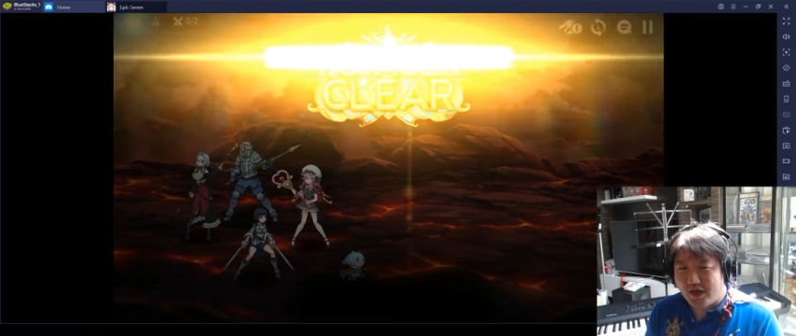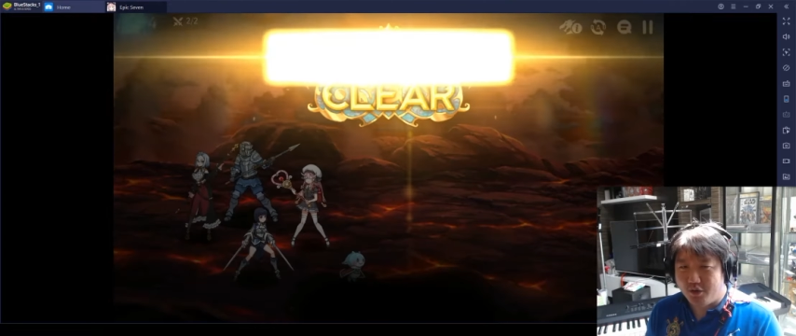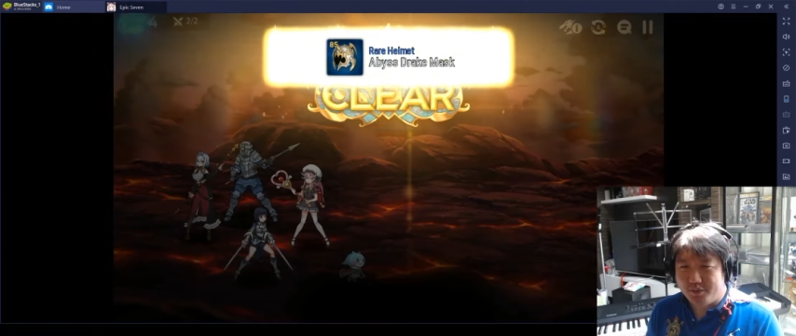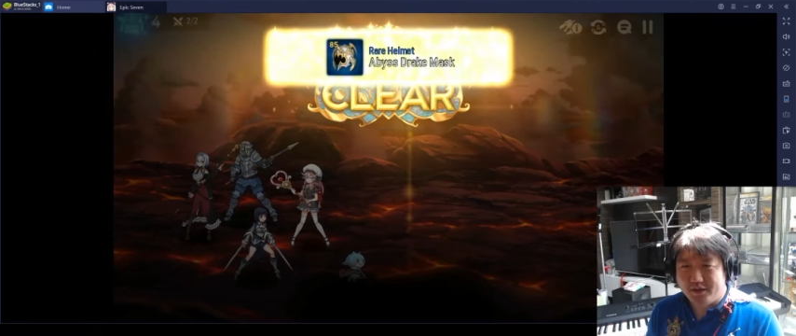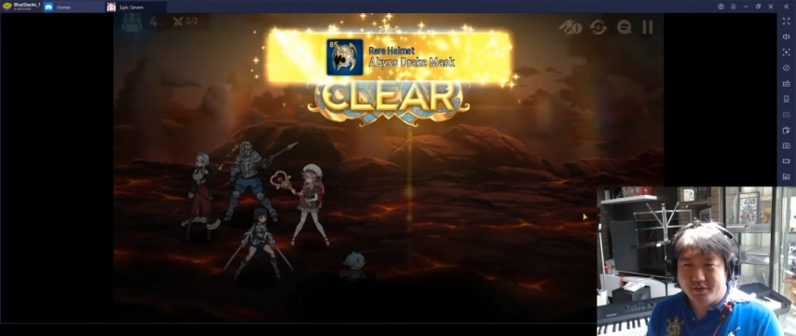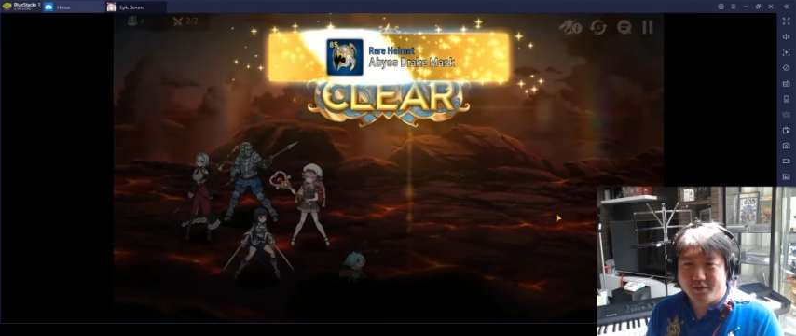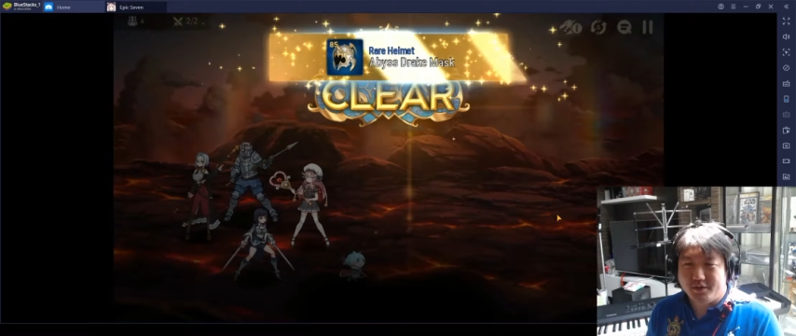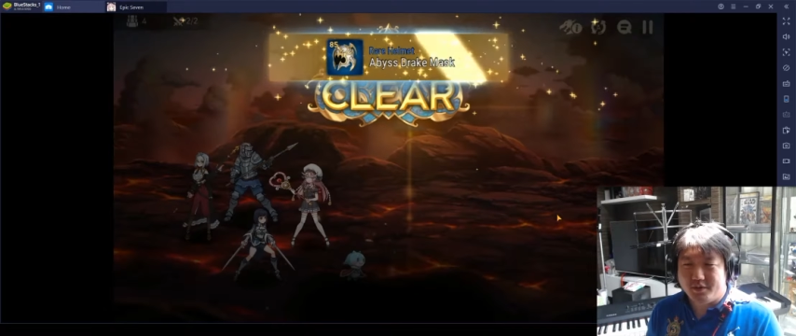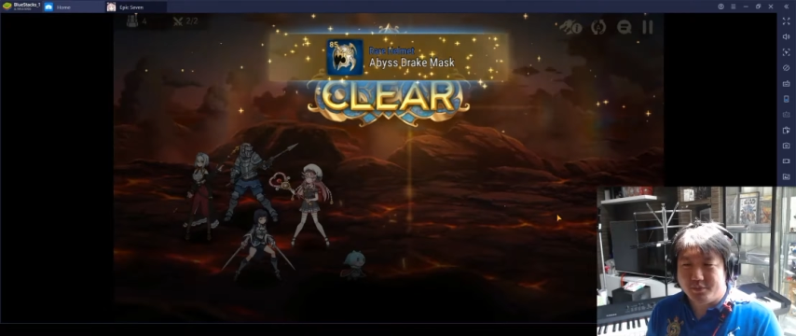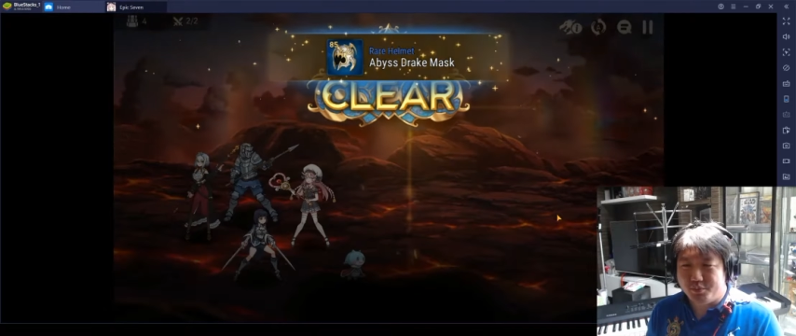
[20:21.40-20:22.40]
I'll
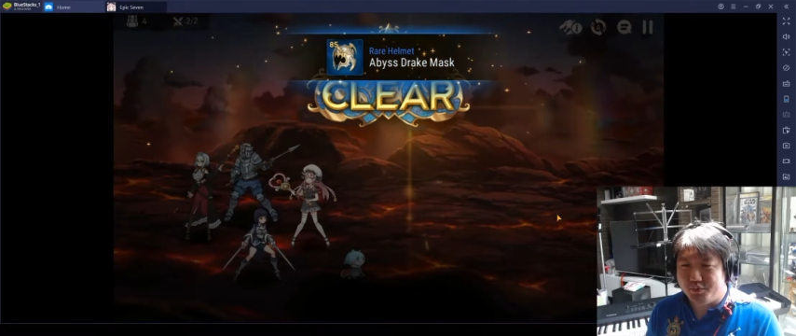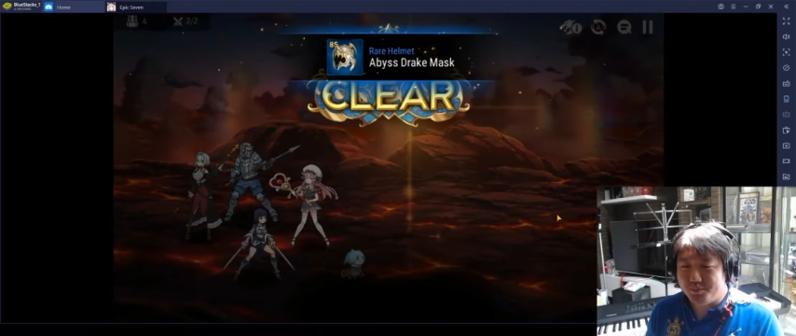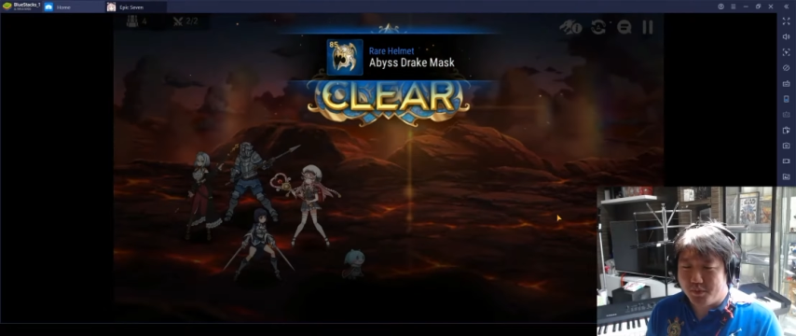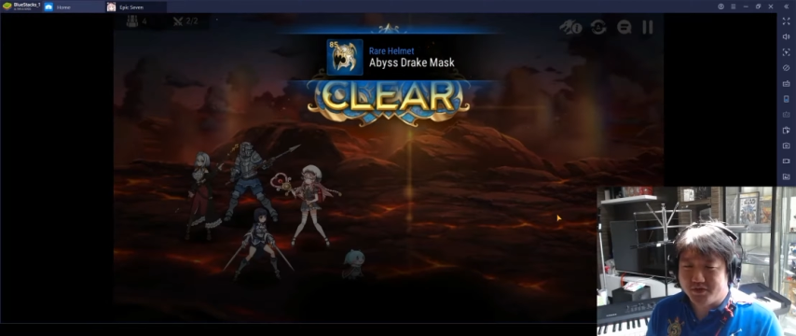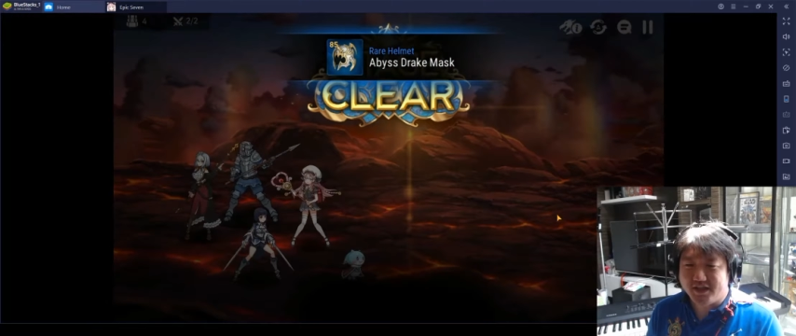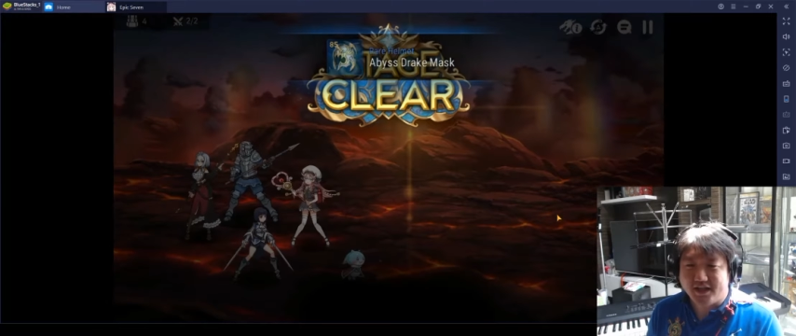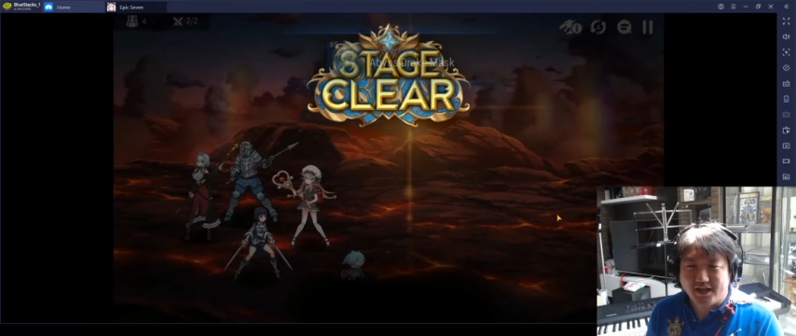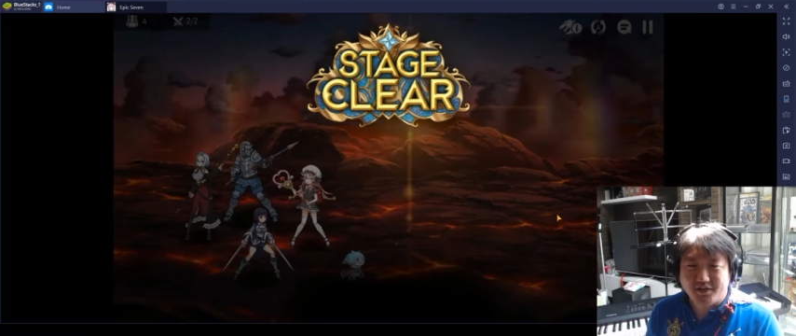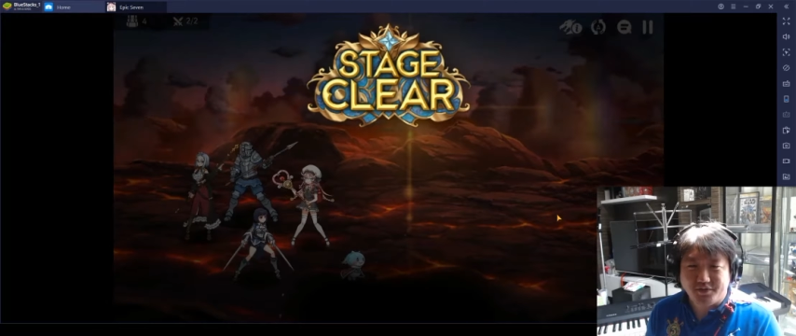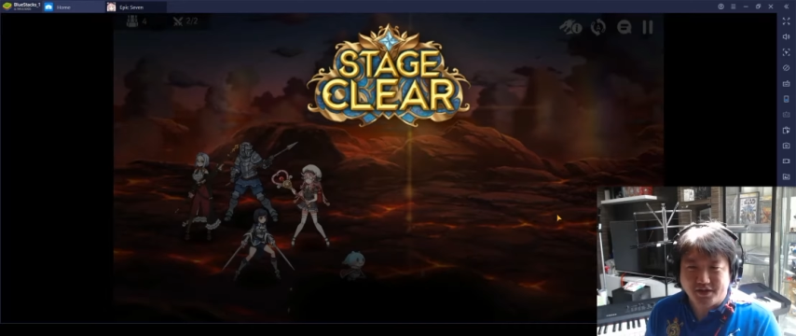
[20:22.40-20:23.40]
be posting
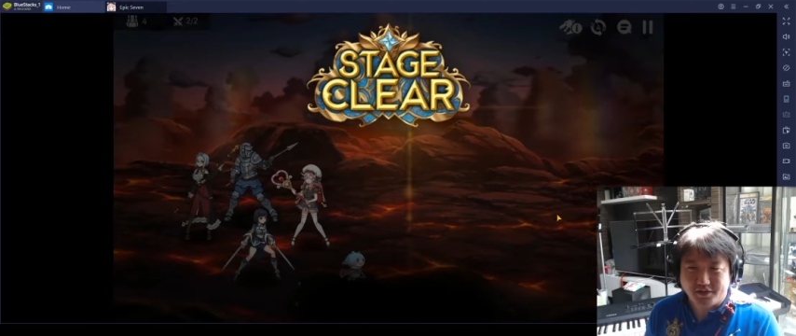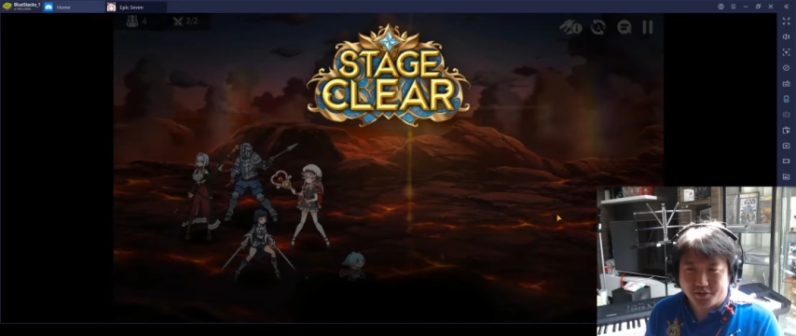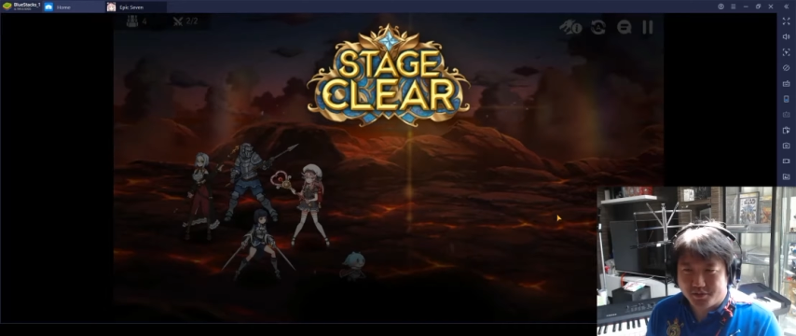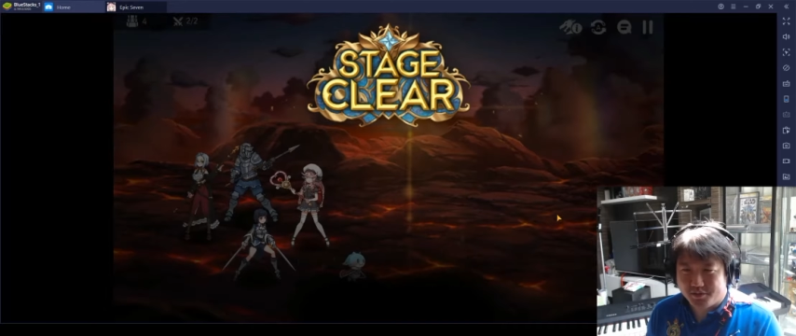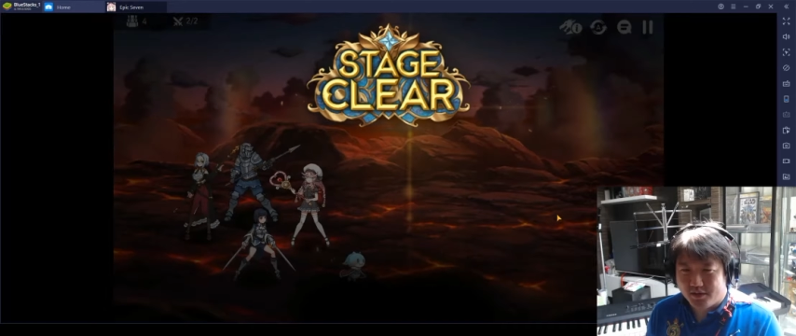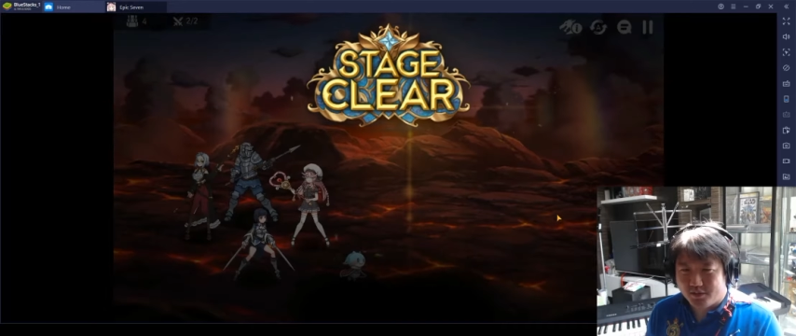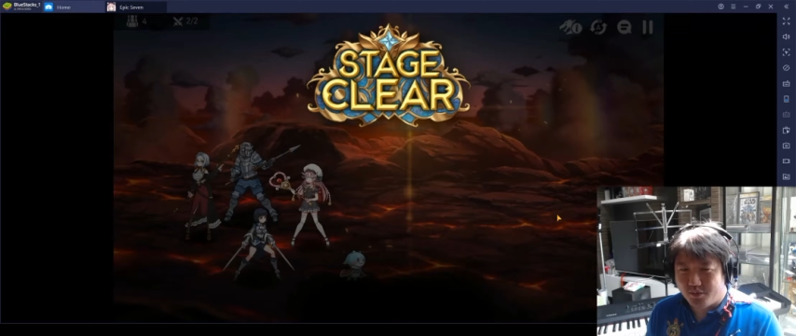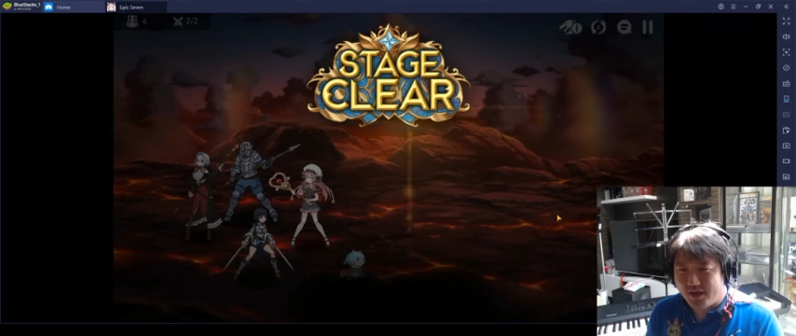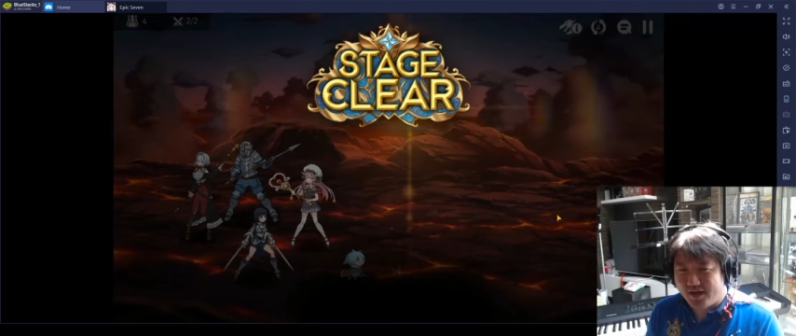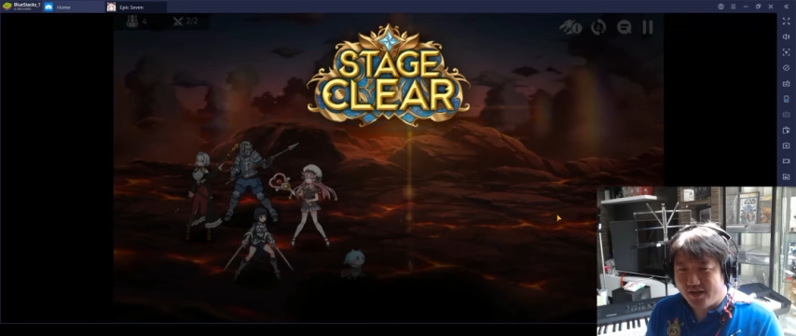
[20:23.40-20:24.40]
another video
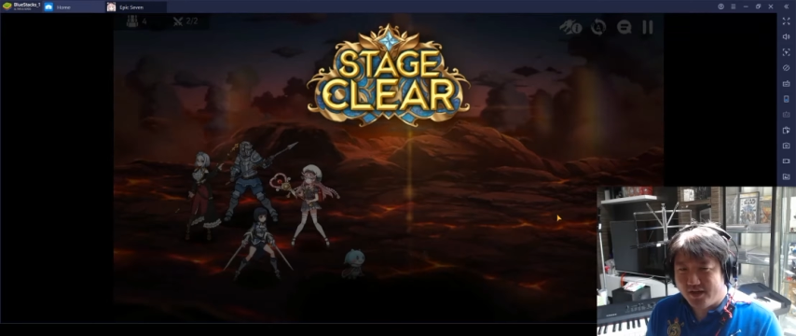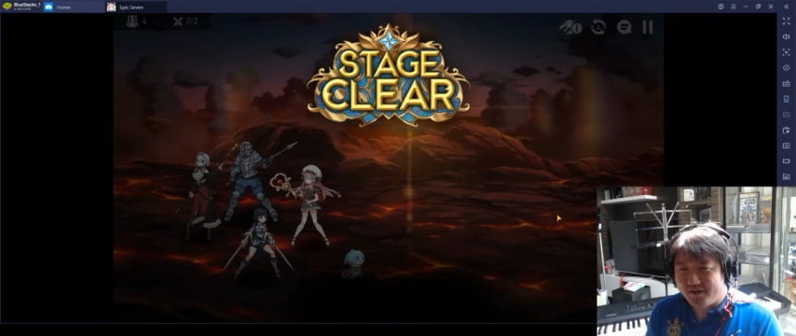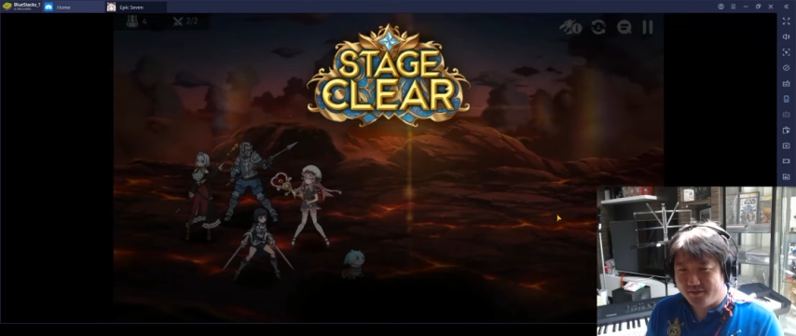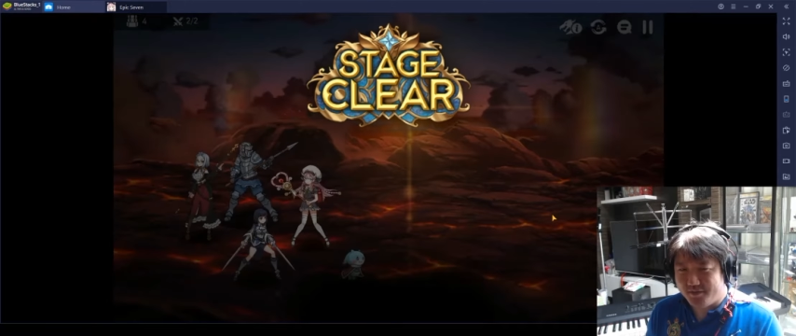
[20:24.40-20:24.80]
where